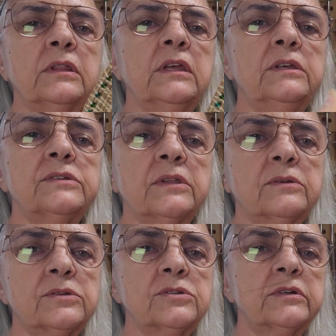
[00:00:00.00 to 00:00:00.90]
these other
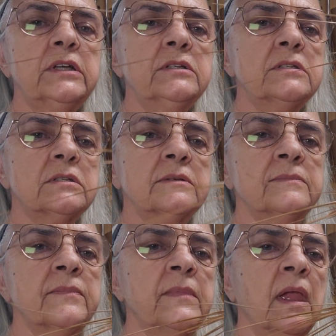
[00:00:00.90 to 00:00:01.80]
strings.
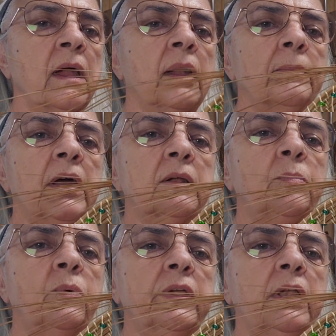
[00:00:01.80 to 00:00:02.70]
I'm at a
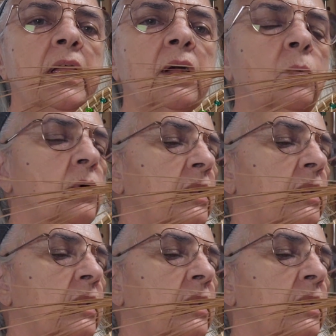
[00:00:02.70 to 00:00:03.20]
point now where I